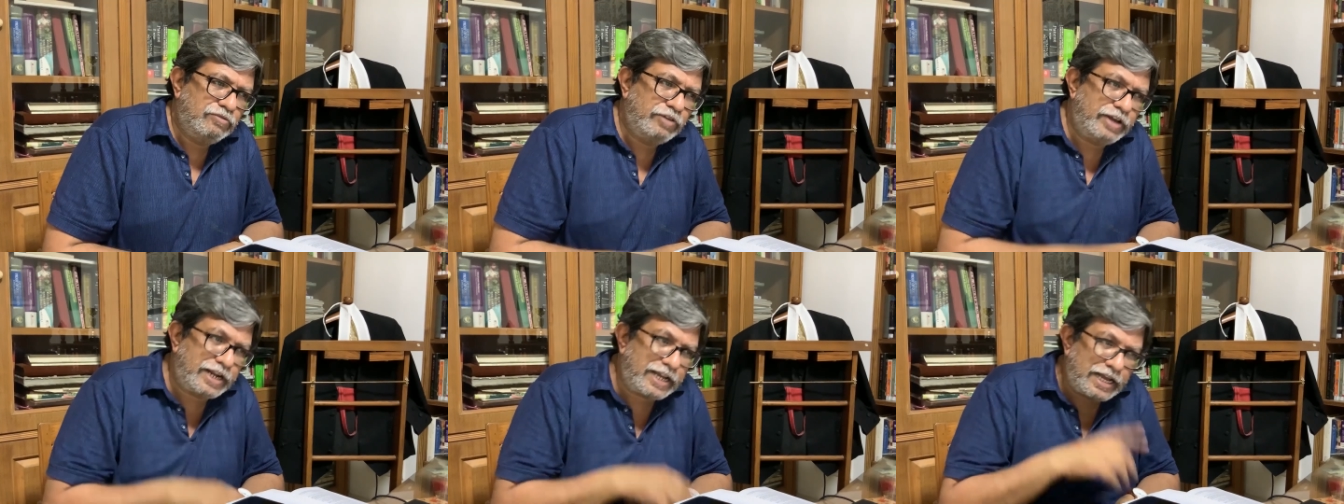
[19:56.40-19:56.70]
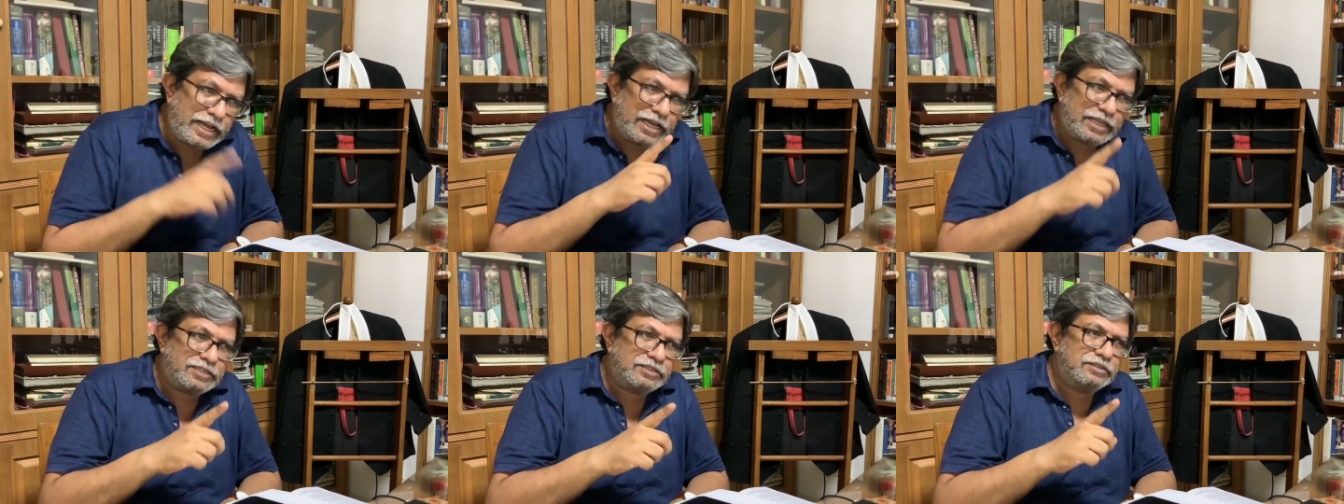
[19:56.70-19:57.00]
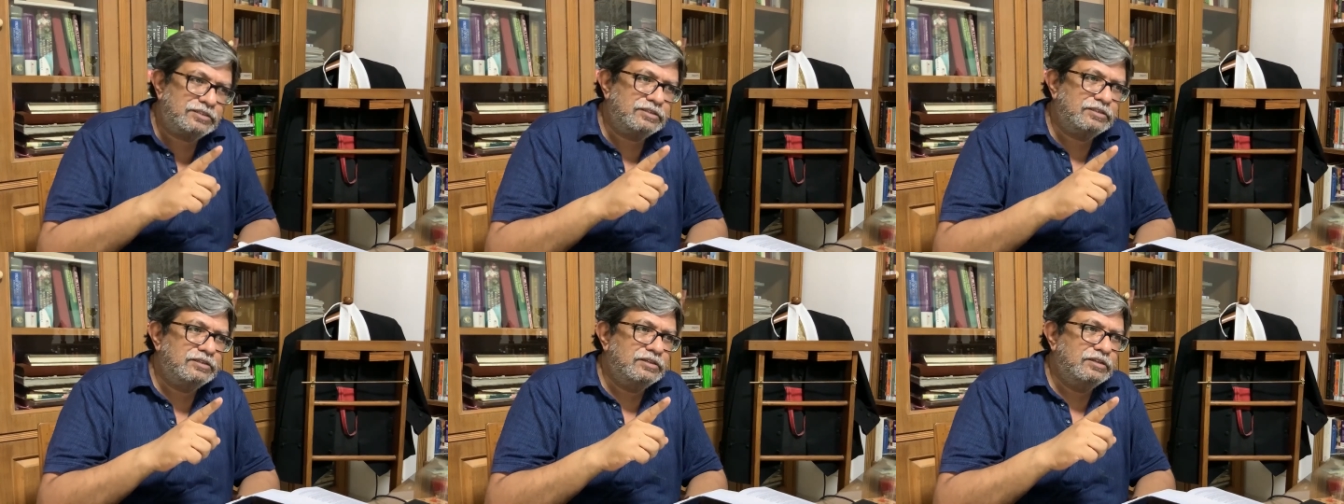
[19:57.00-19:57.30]

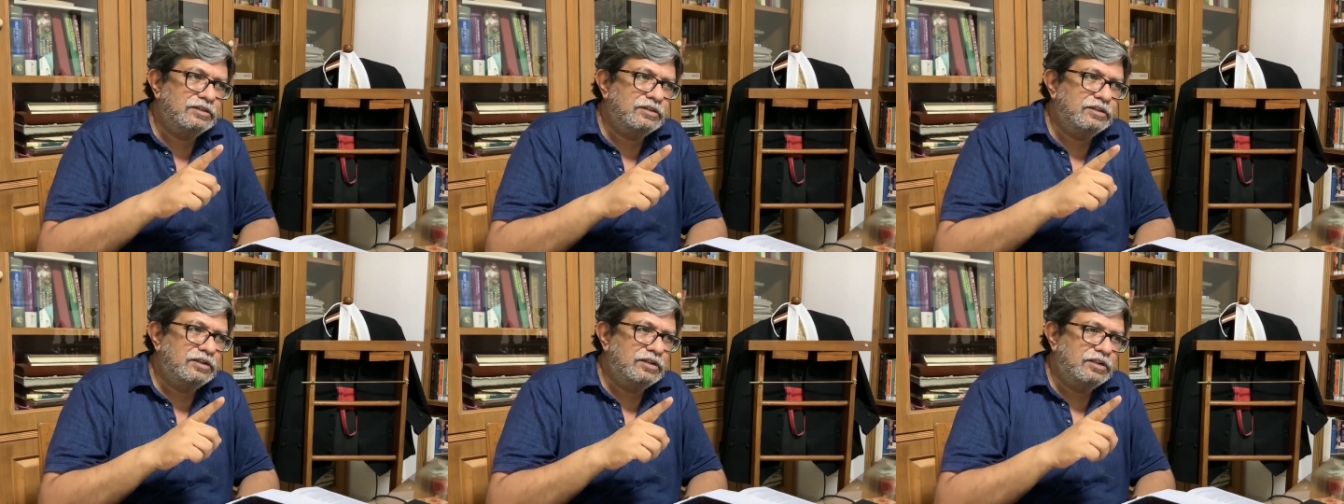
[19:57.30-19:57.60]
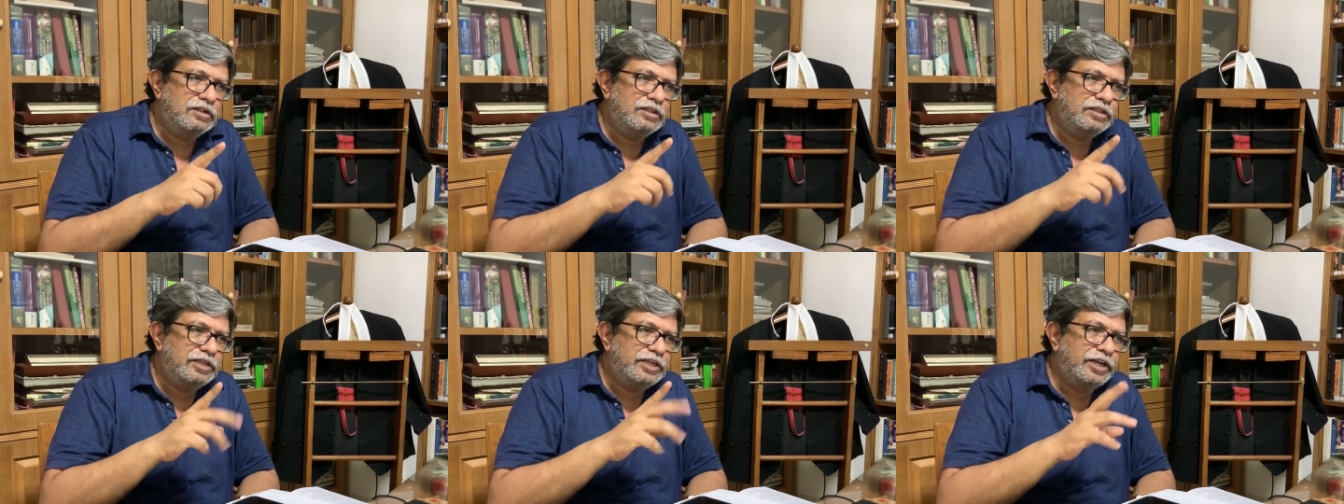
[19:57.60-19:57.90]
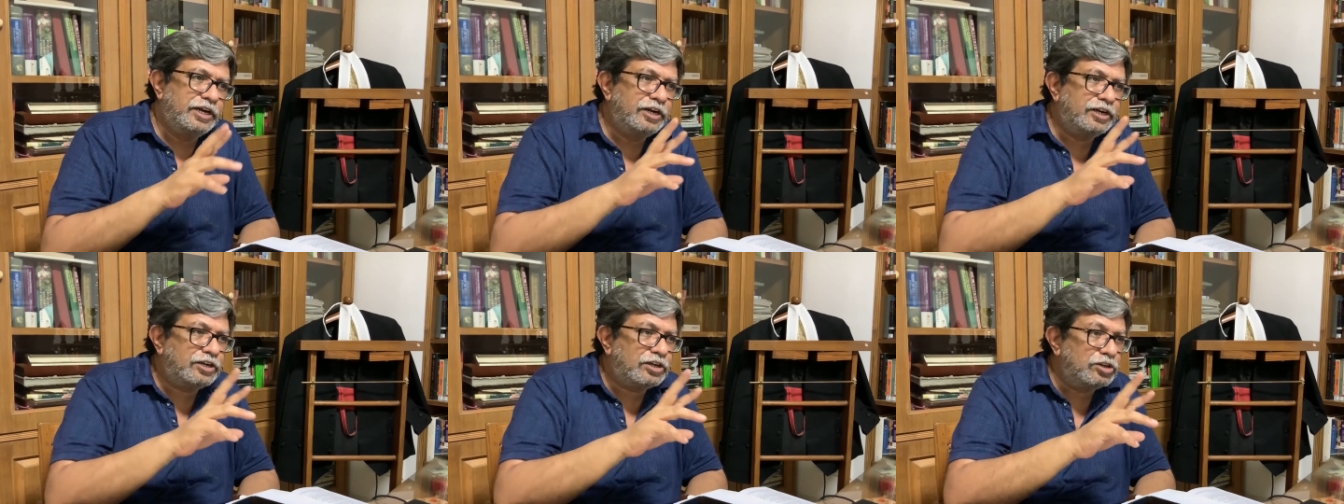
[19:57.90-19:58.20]
Whereas,
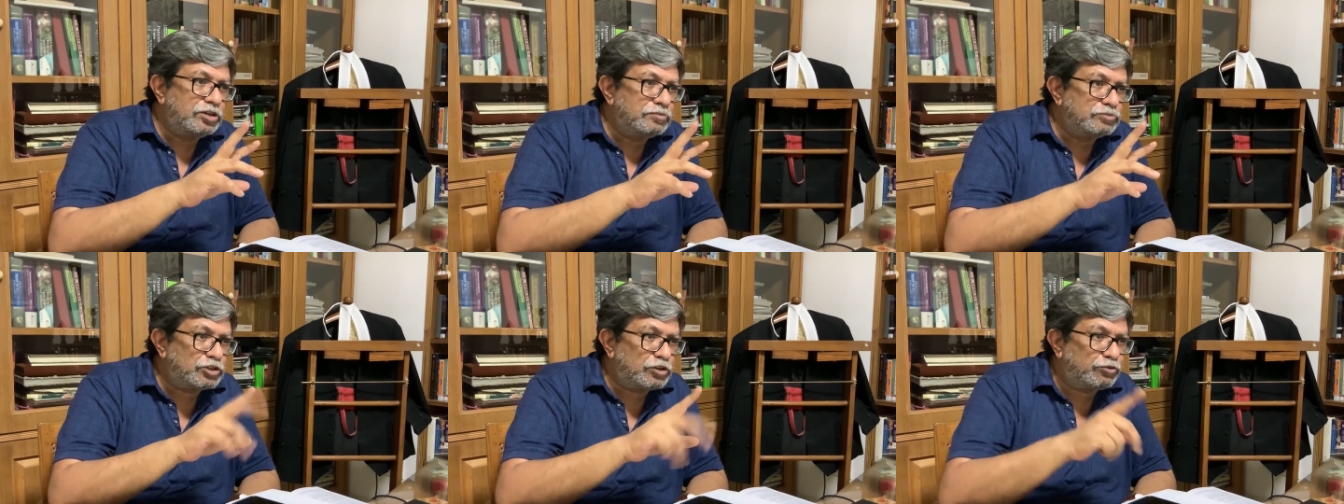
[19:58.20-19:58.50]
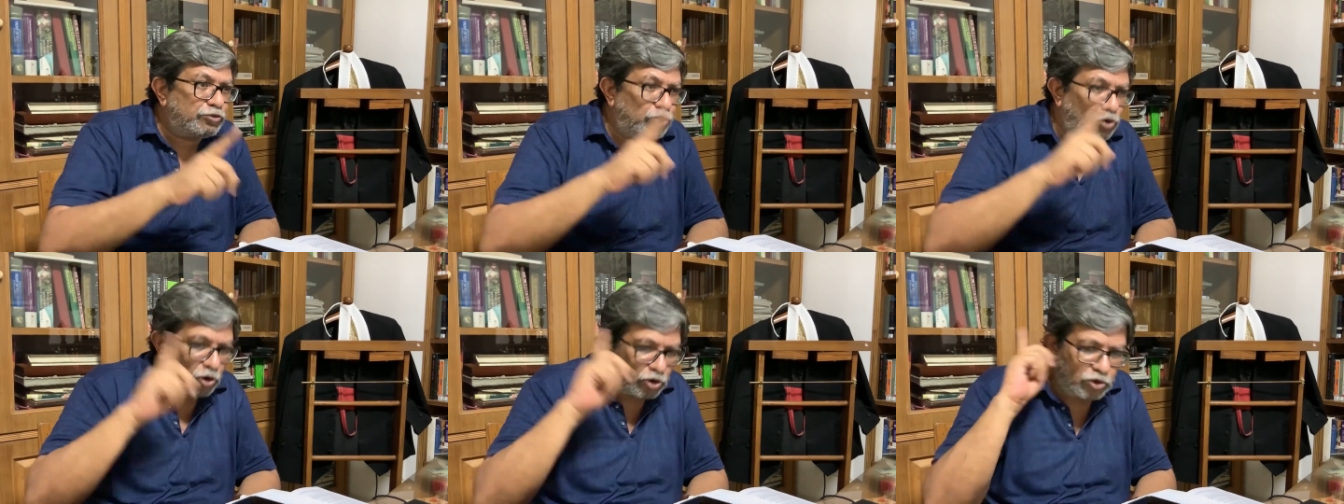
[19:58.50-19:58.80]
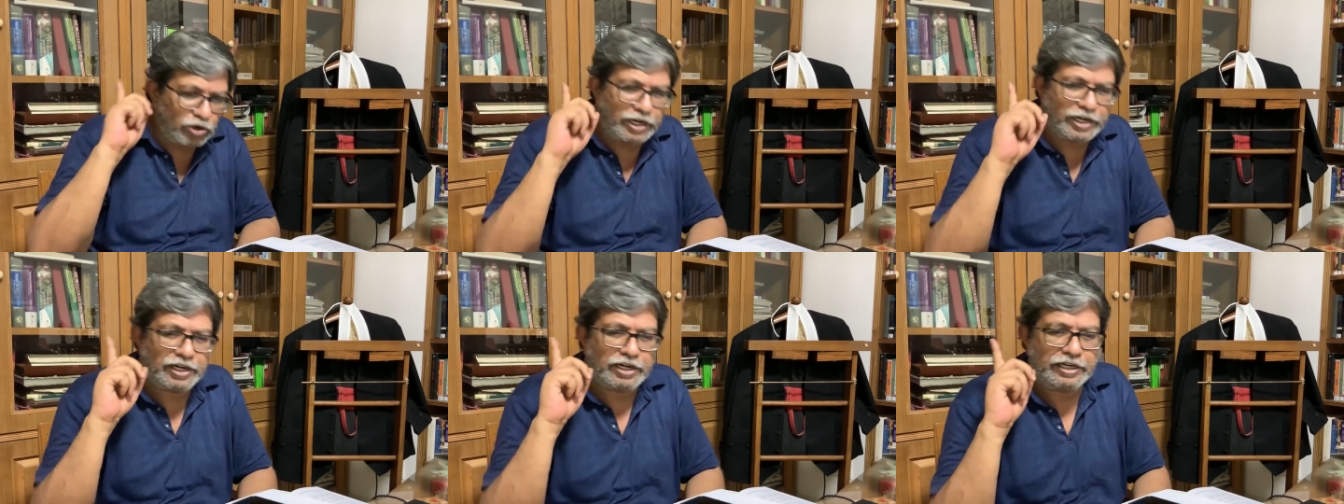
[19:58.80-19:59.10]
in terms of
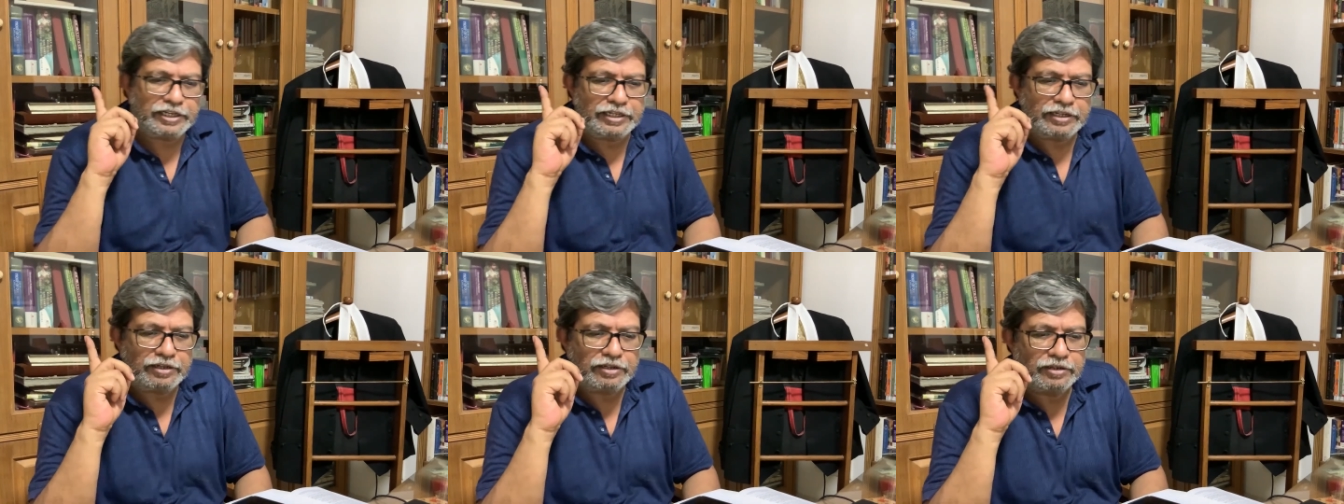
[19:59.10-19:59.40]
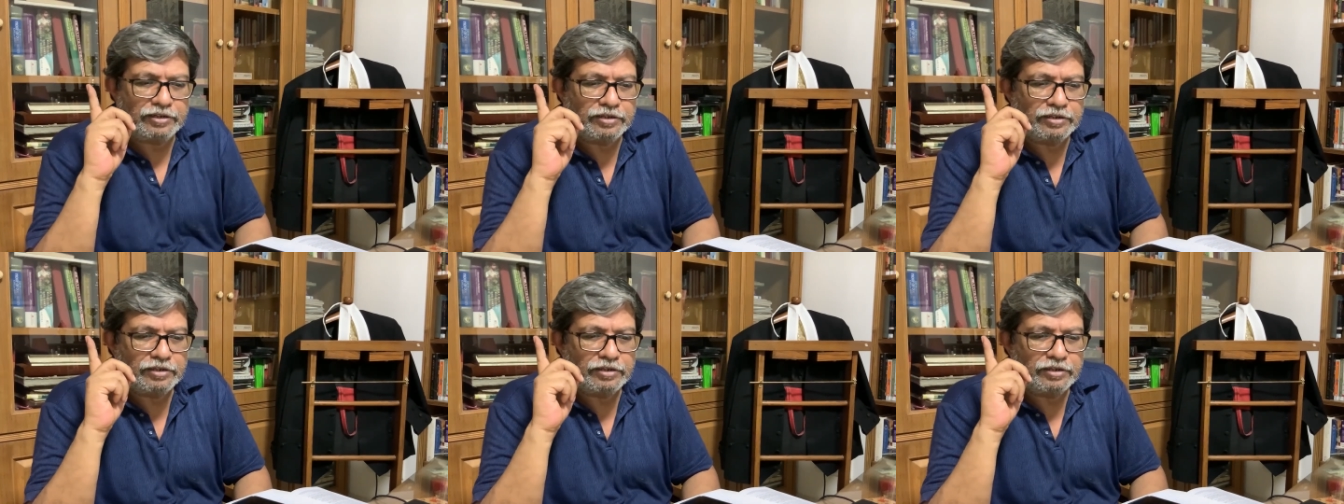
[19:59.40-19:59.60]
fraudulently,